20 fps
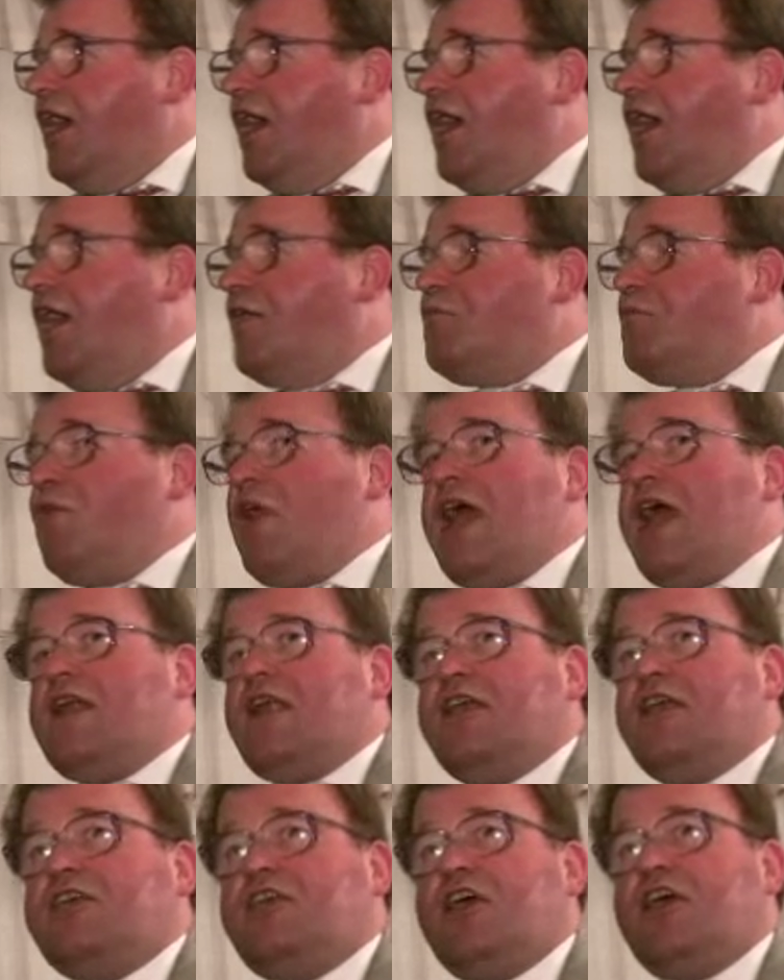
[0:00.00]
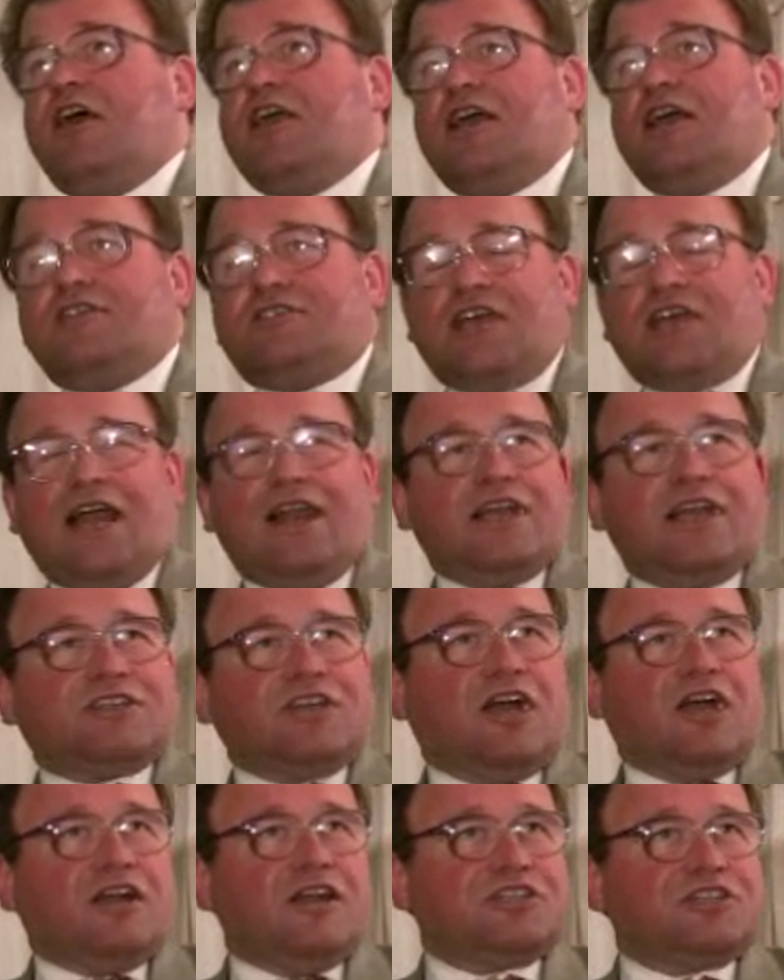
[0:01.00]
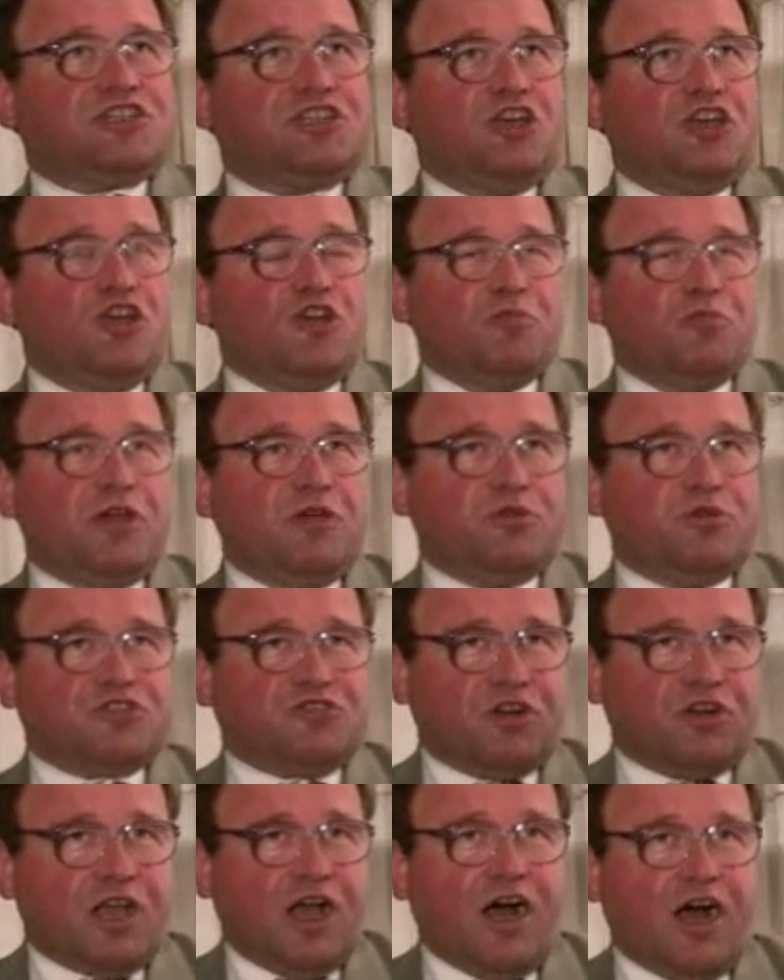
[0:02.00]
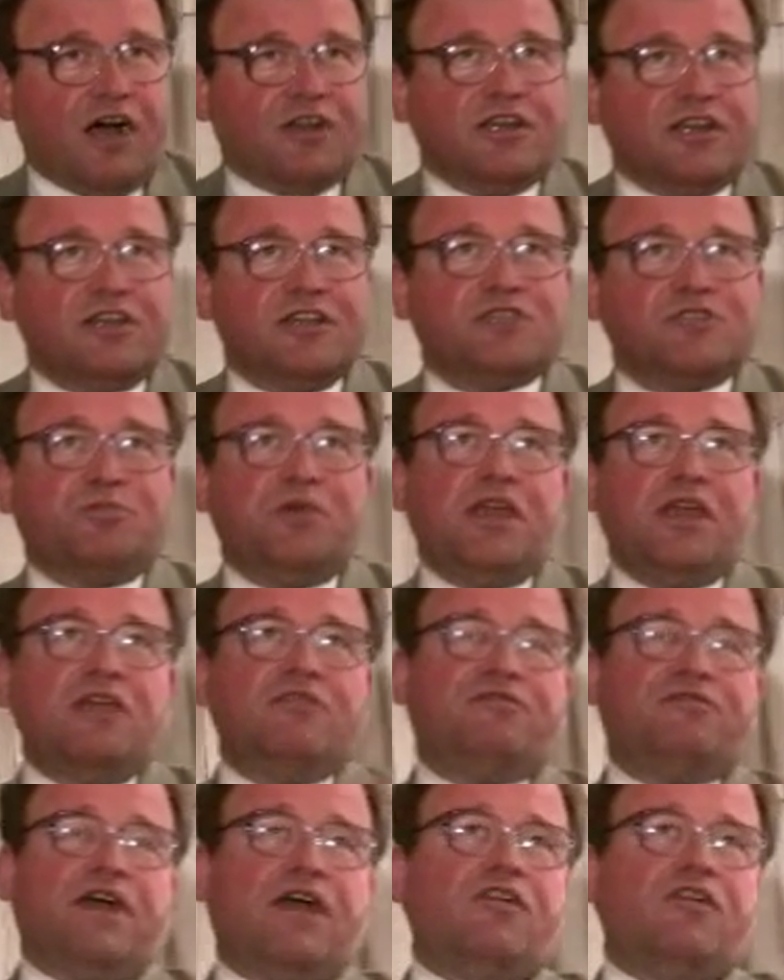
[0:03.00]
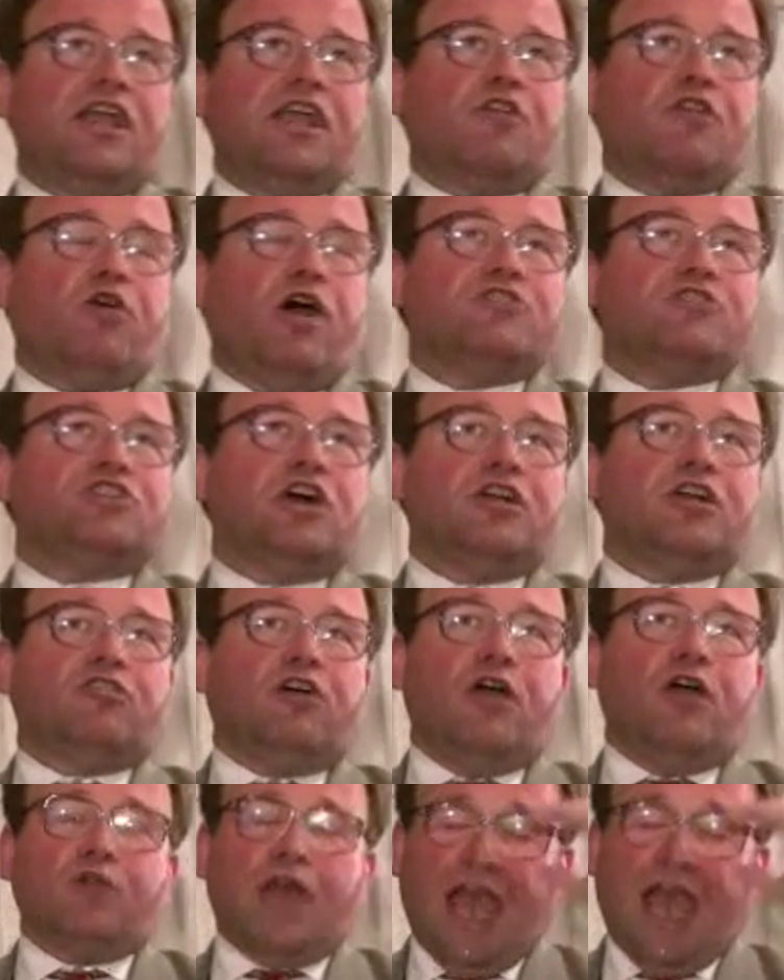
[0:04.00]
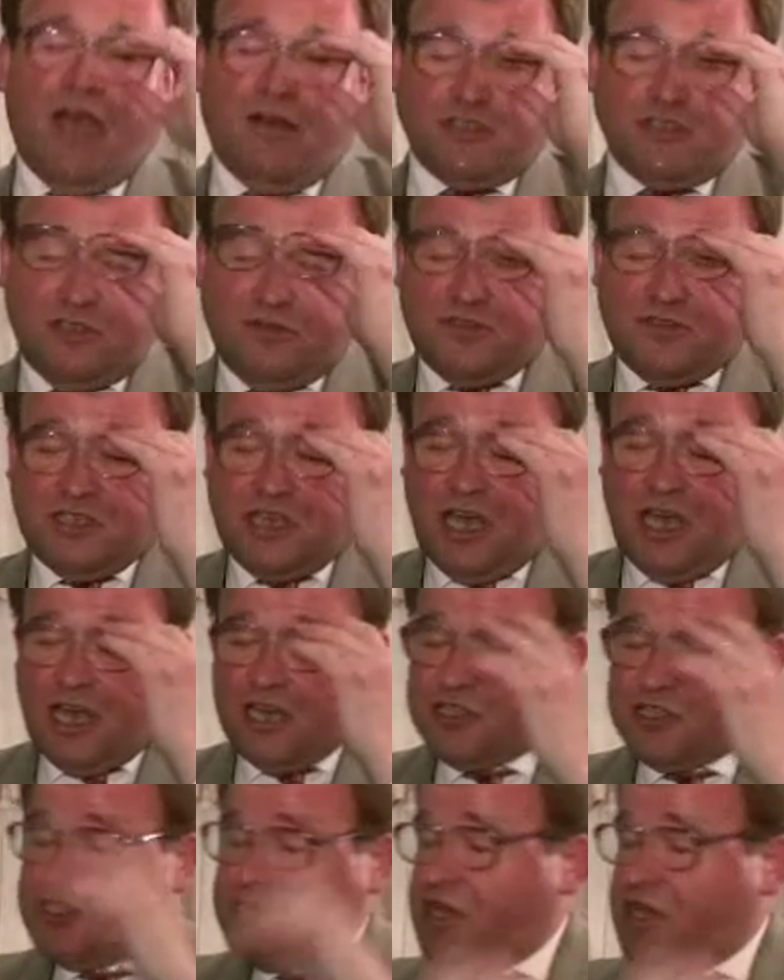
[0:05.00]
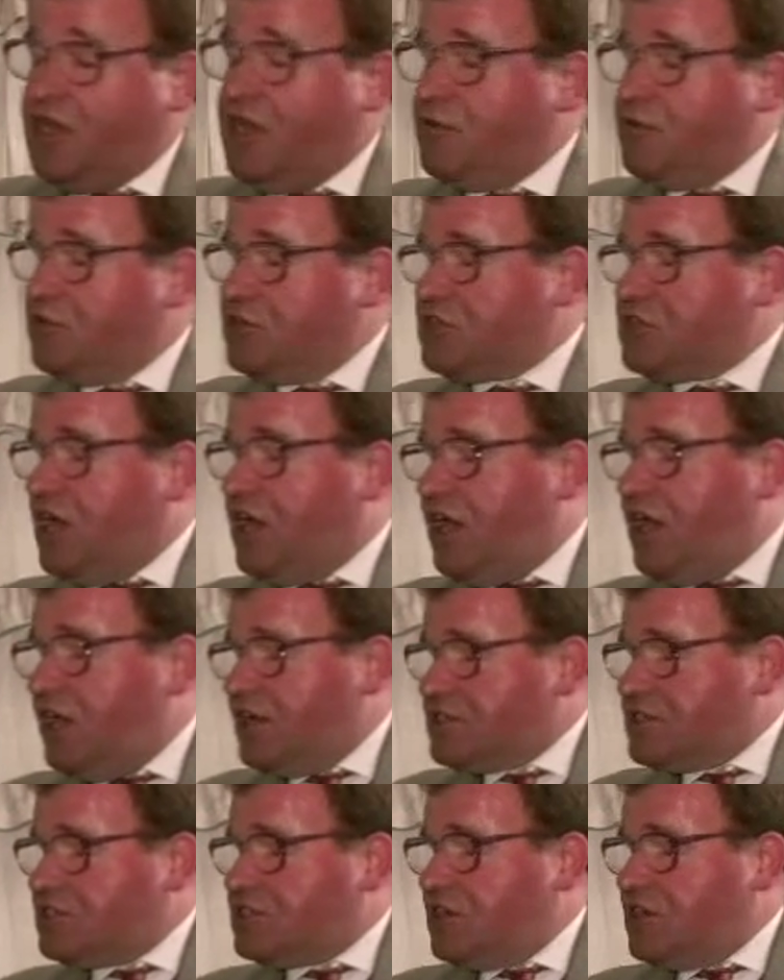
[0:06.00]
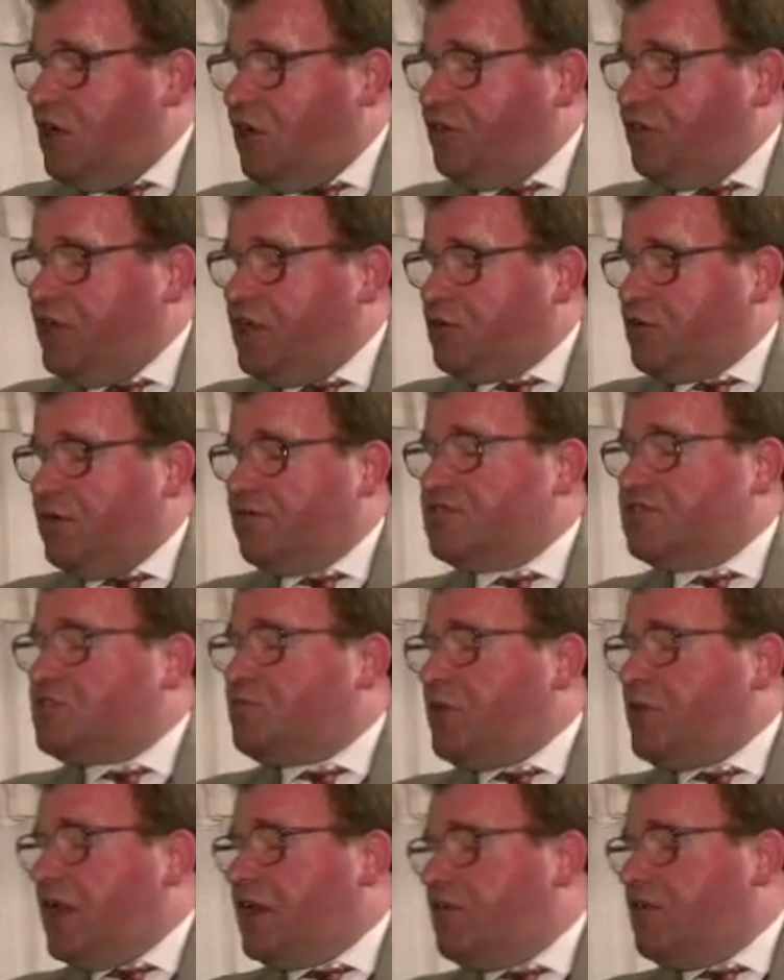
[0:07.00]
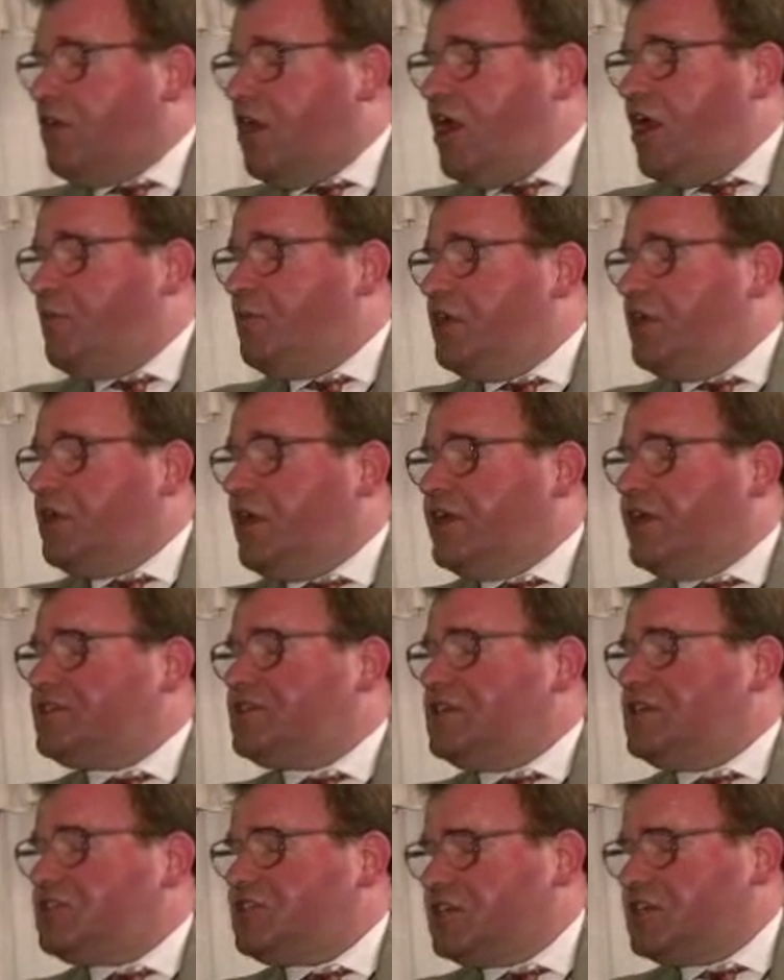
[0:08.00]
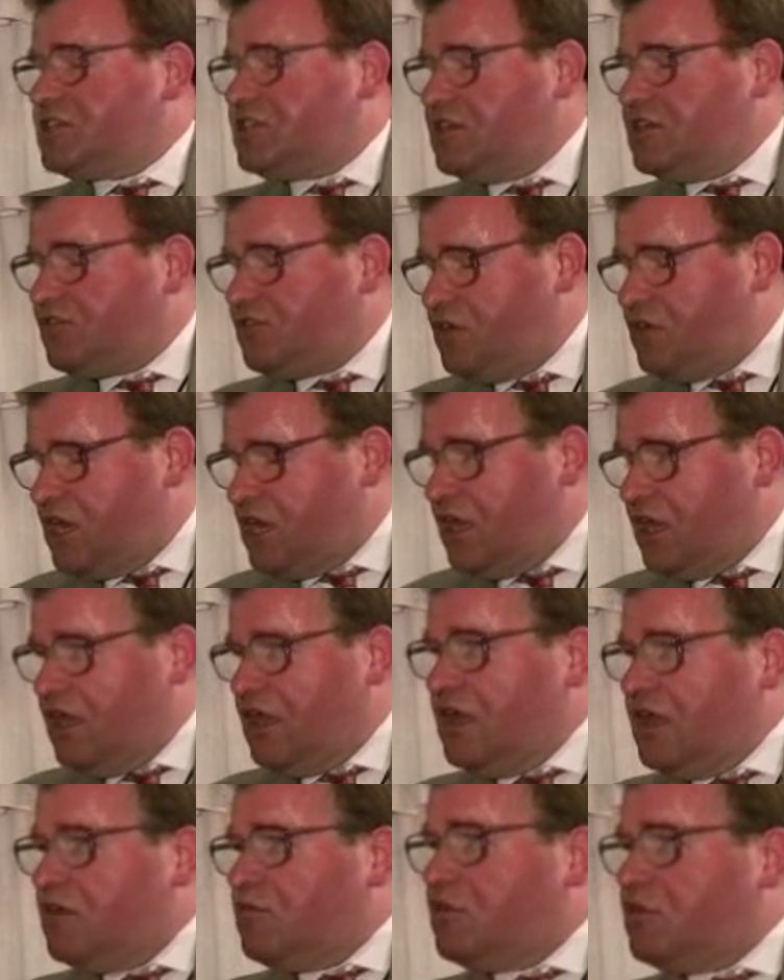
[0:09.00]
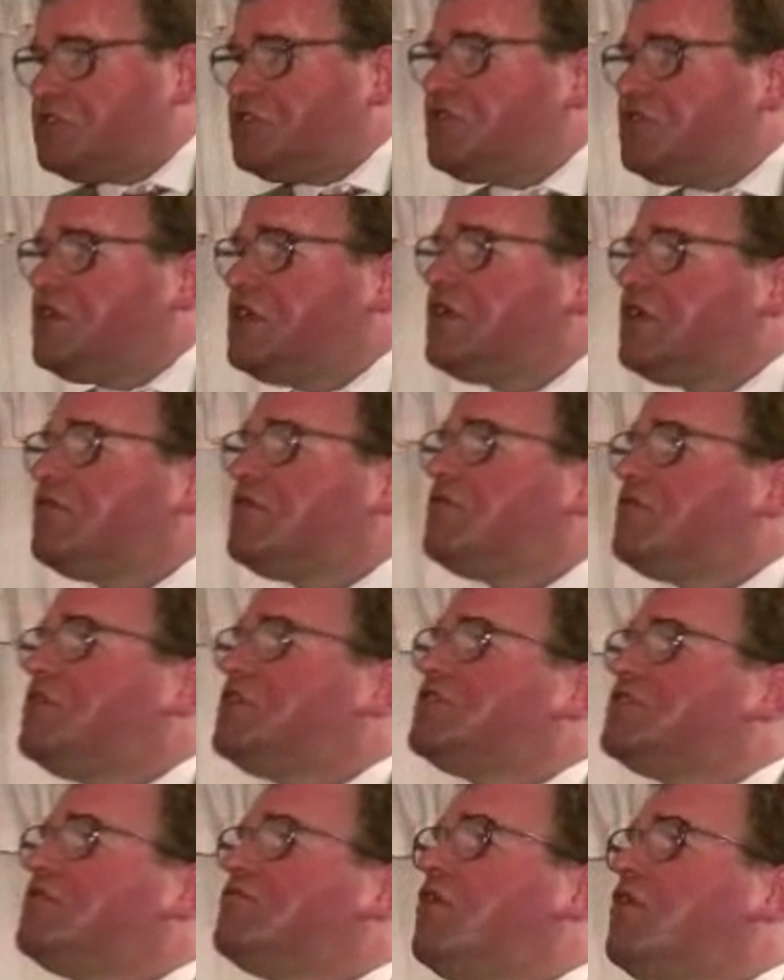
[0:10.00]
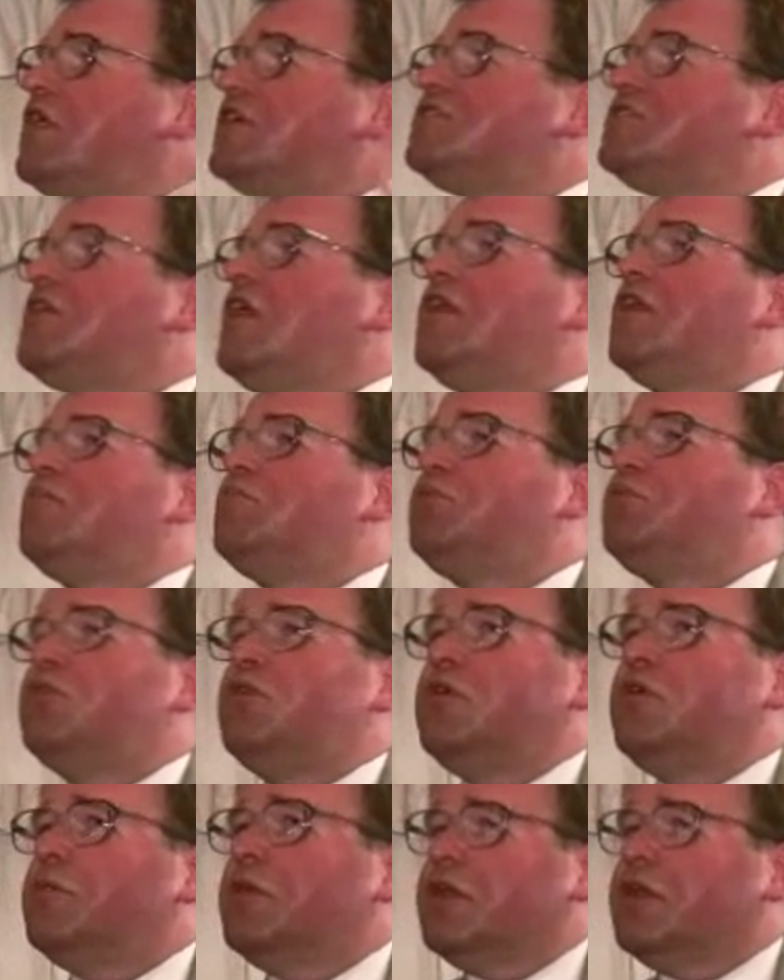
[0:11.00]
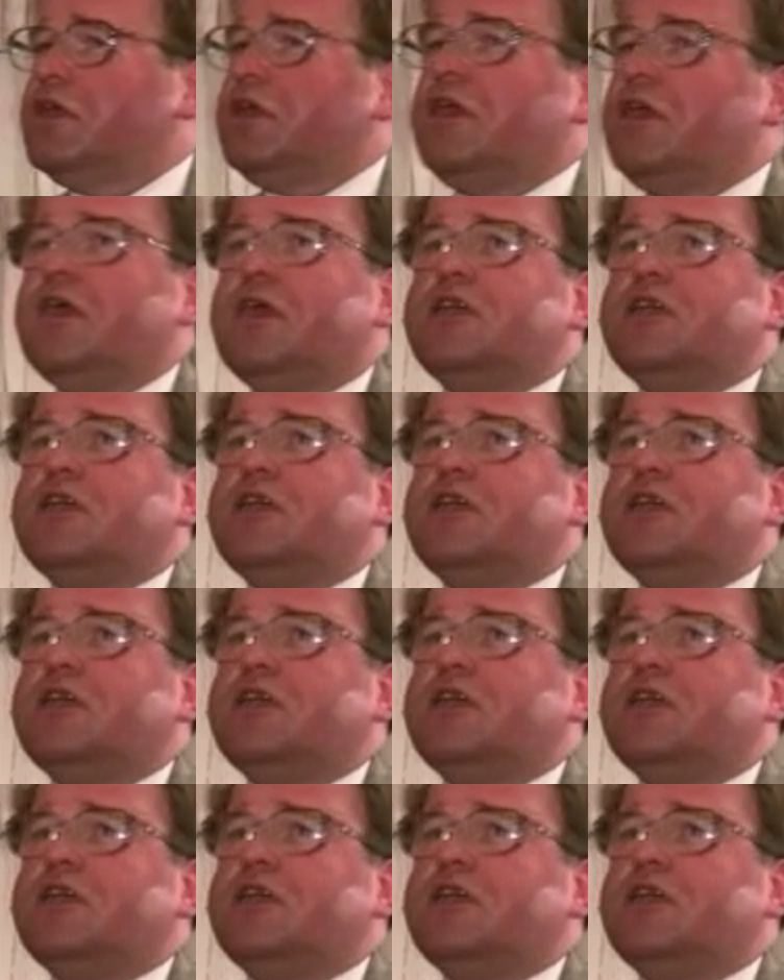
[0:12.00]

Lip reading: And when Alec Douglas-Hume, who was regarded as being very, quote-unquote, out of touch, was asked on the equivalent of Panorama in 1963, what do you think of the recent rise in unemployment?